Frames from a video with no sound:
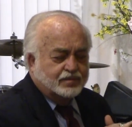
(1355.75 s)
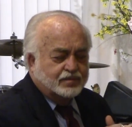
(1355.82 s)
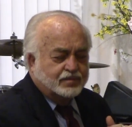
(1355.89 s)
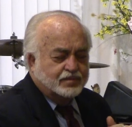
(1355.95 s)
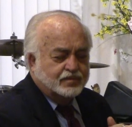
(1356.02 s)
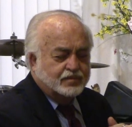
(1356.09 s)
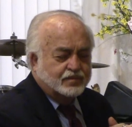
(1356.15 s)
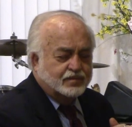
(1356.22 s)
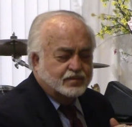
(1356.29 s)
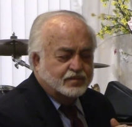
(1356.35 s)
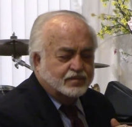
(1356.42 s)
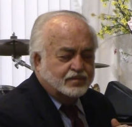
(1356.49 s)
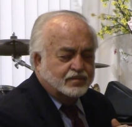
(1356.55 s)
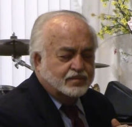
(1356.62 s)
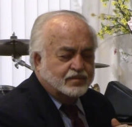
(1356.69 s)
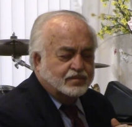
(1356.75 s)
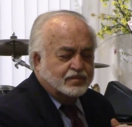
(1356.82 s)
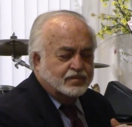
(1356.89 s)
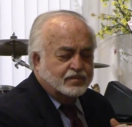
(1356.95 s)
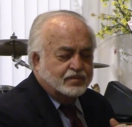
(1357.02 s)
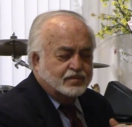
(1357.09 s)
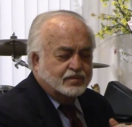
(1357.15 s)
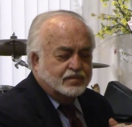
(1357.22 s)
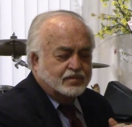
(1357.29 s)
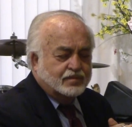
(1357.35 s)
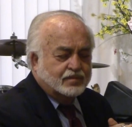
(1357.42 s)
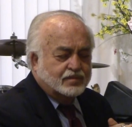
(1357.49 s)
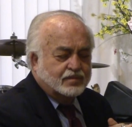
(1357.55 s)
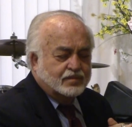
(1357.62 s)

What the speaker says: (silence)